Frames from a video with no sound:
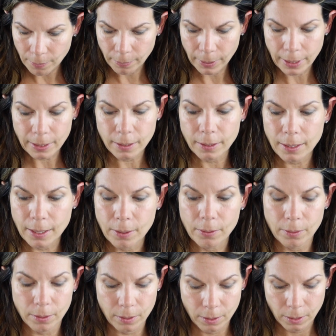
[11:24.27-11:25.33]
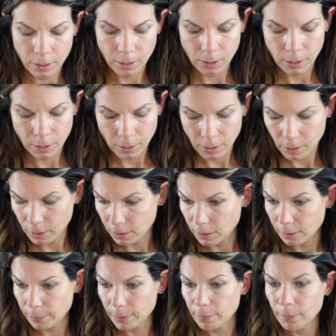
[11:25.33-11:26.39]
Blend it out a
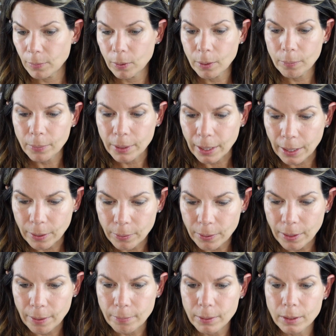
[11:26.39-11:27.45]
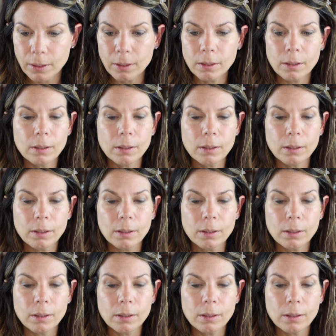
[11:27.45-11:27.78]
little bit more. Where'd I go with that one?